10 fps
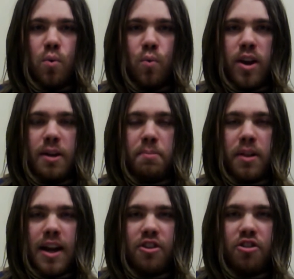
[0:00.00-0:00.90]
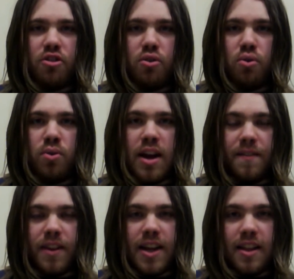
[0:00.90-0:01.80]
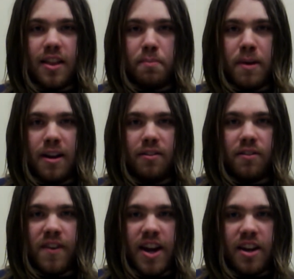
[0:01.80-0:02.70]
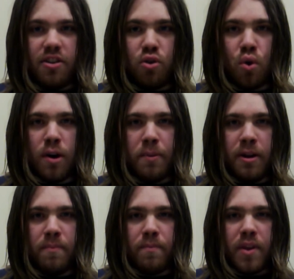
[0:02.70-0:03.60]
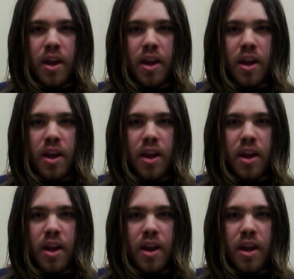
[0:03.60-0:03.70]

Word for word: We plan to definitely hit the Pennsylvania tournament